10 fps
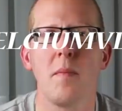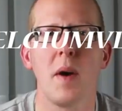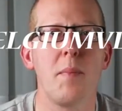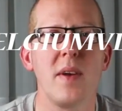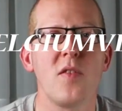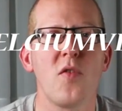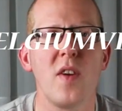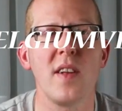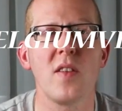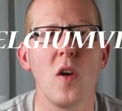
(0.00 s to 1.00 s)
My best
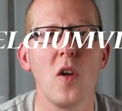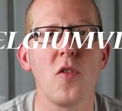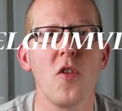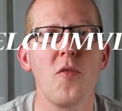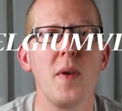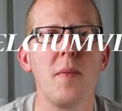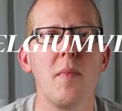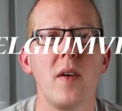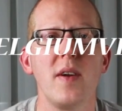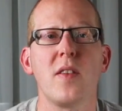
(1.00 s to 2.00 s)
friend also been
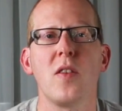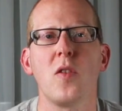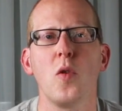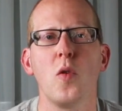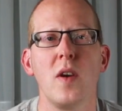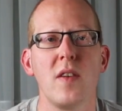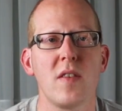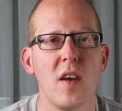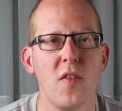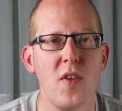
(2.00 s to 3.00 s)
married to his
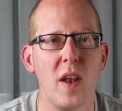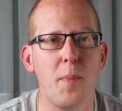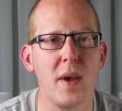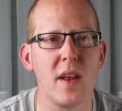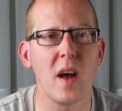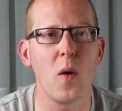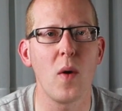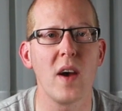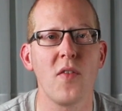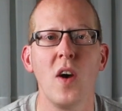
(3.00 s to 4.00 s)
Filipina
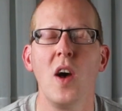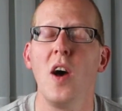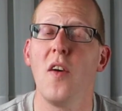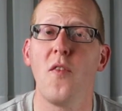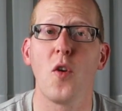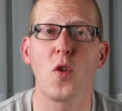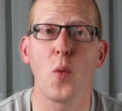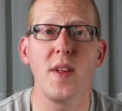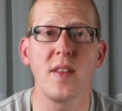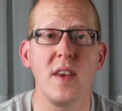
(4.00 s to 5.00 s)
wife for
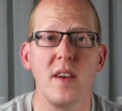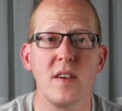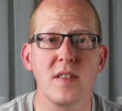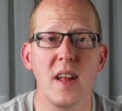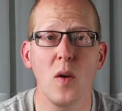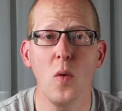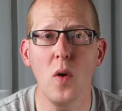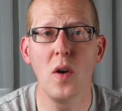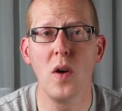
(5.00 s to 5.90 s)
20 years now.